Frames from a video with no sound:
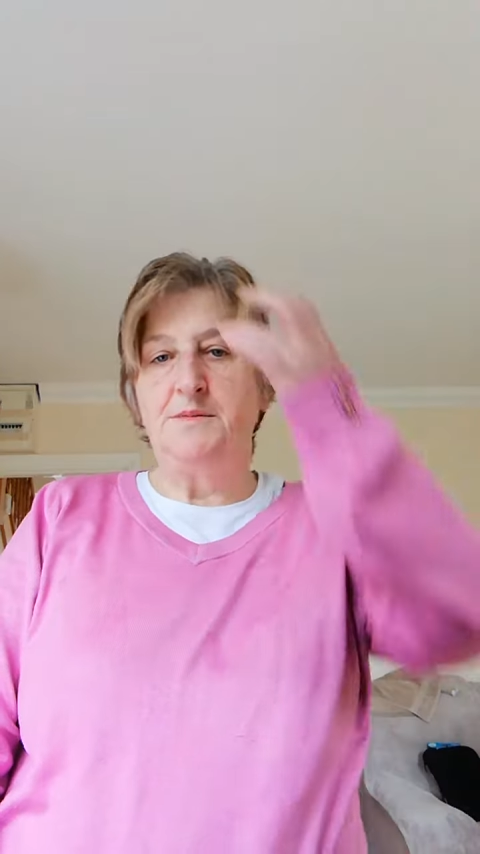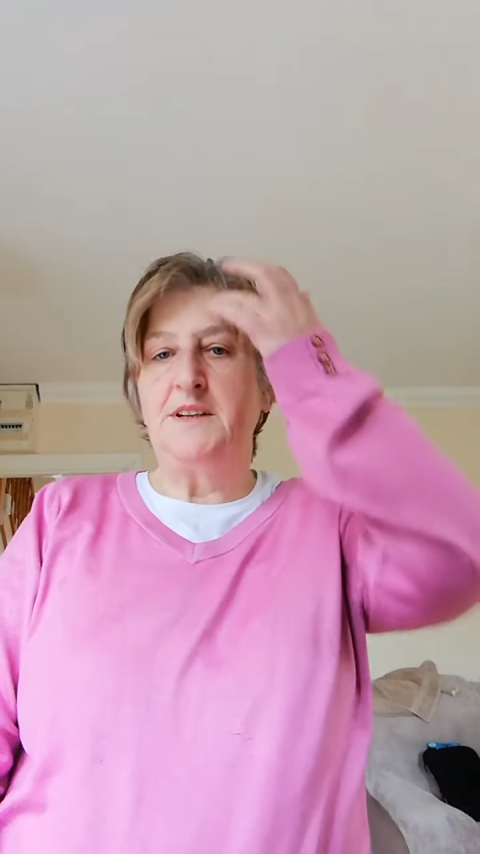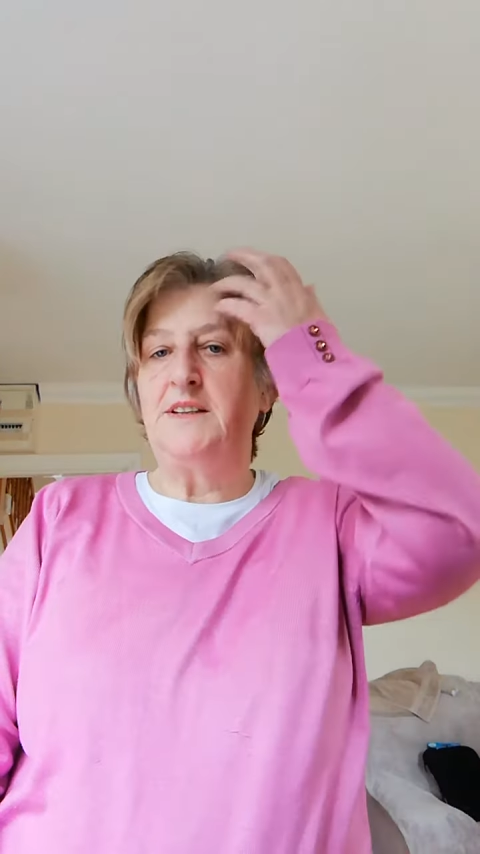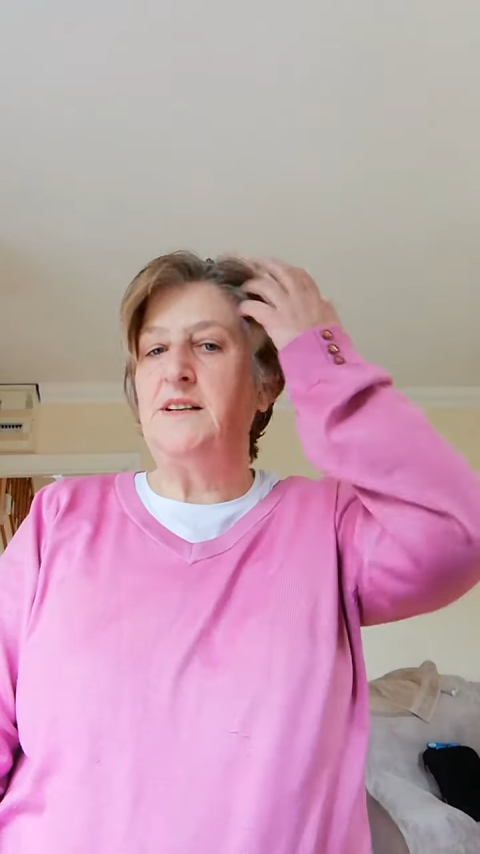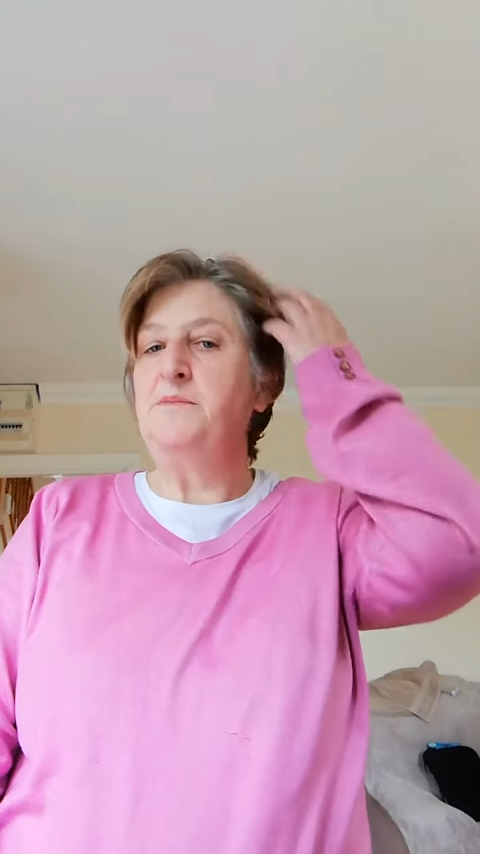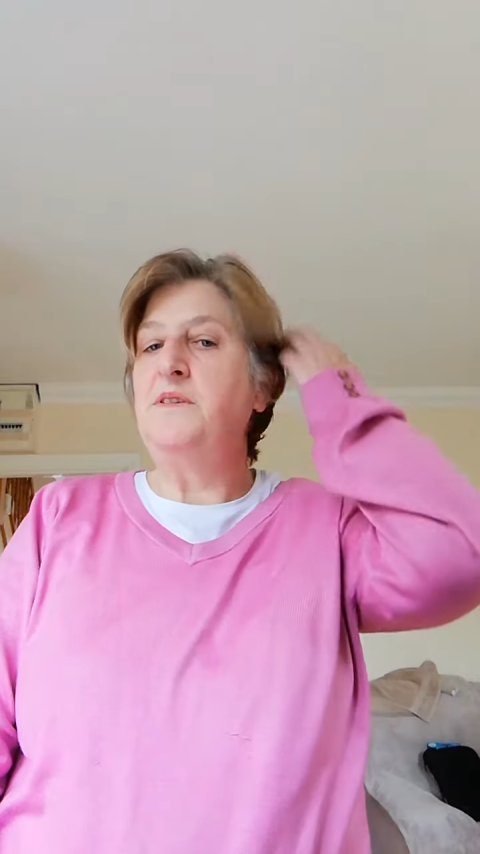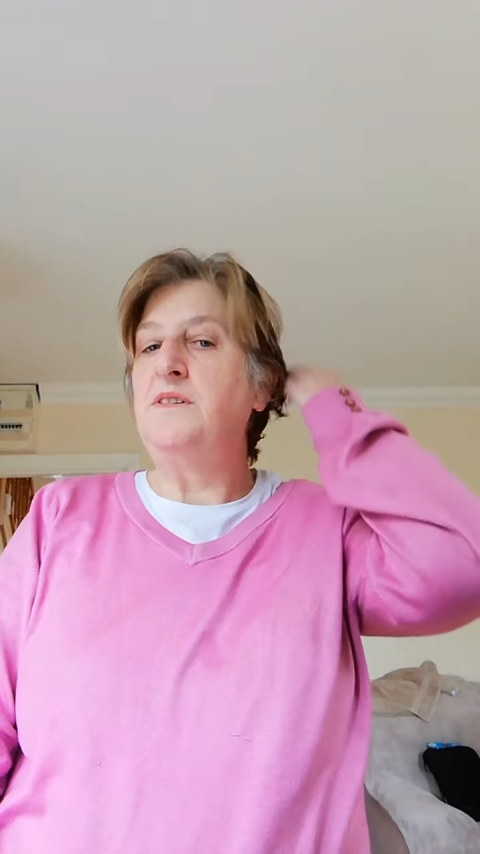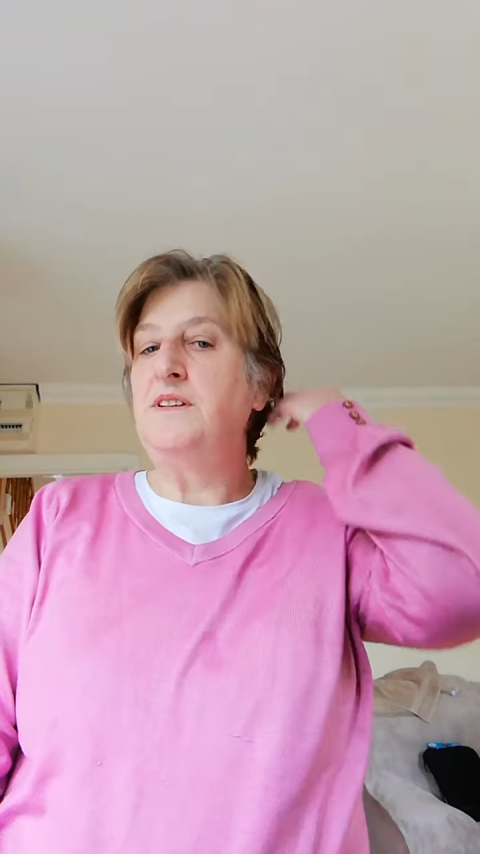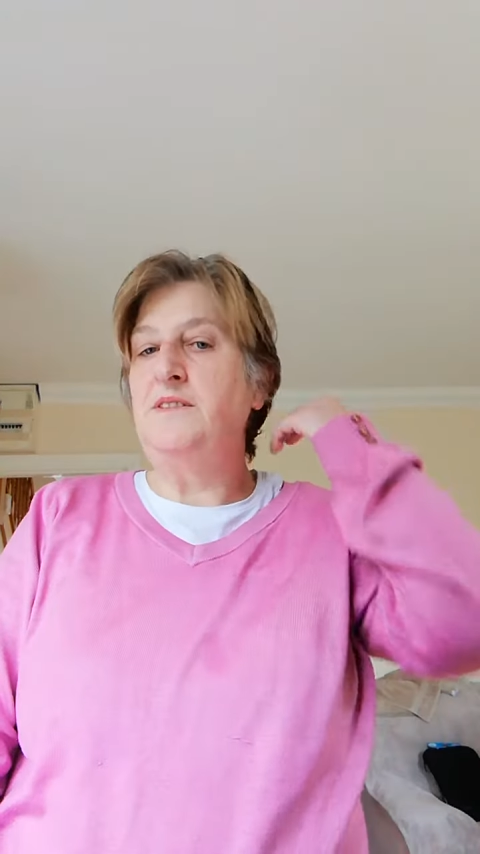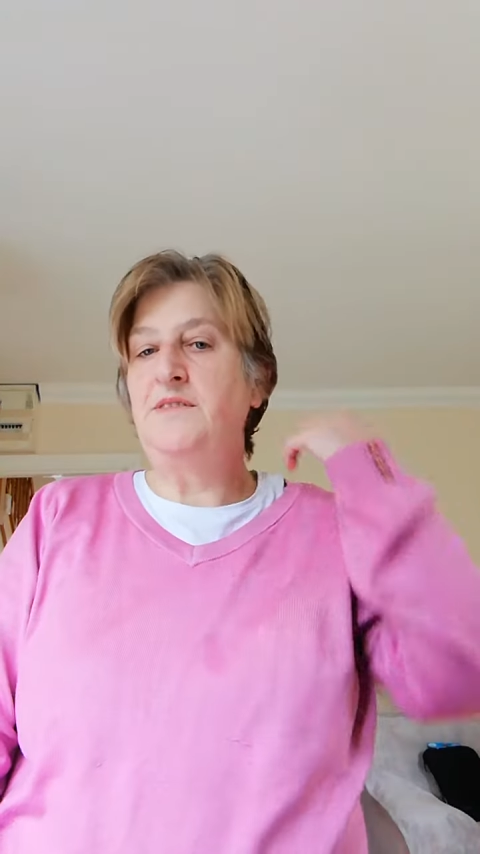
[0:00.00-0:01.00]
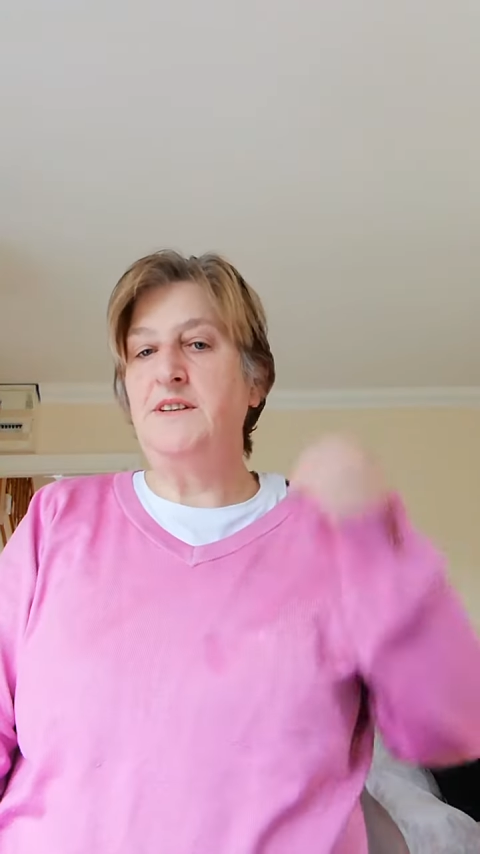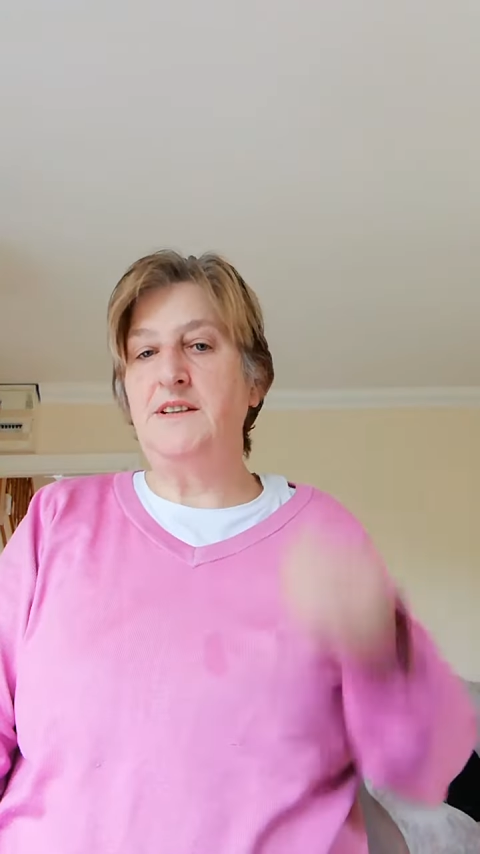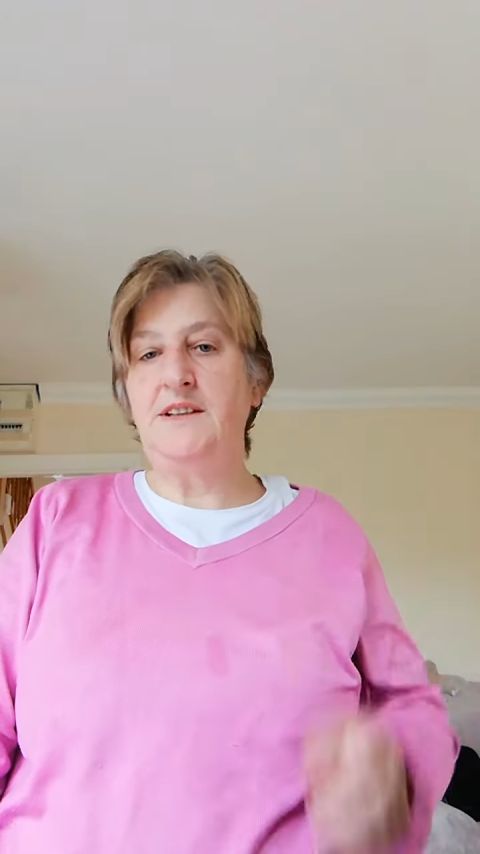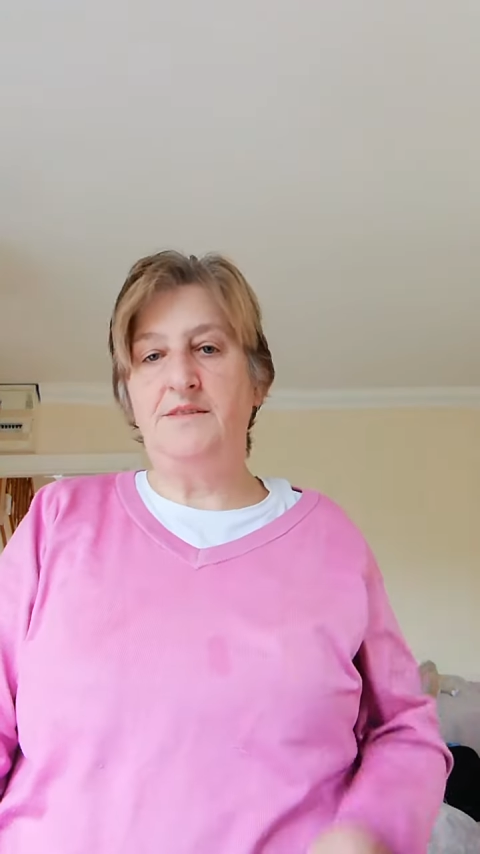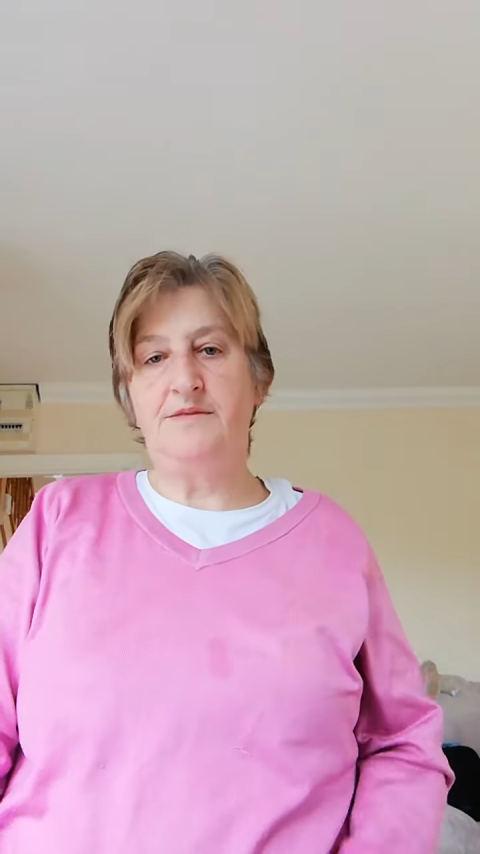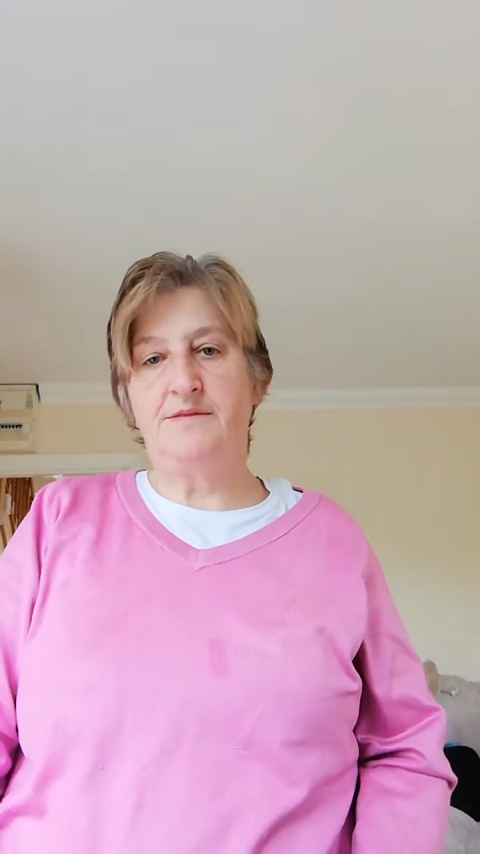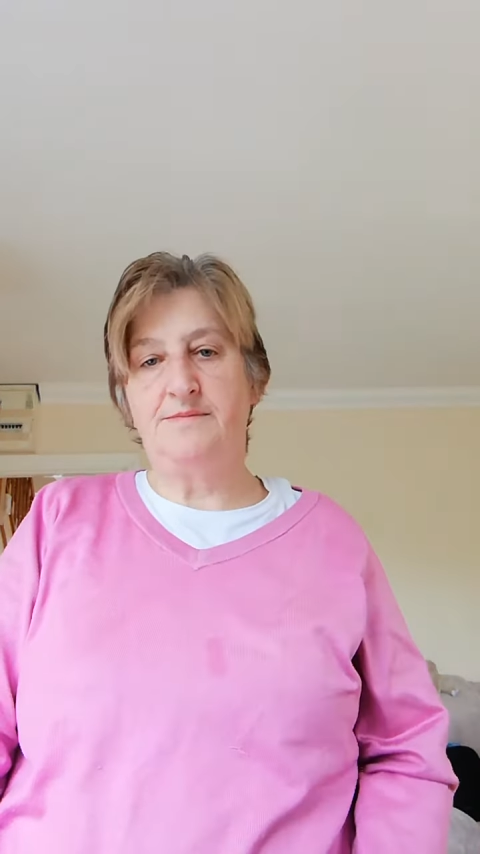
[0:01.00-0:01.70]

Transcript: but I think Maureen Eve Rennie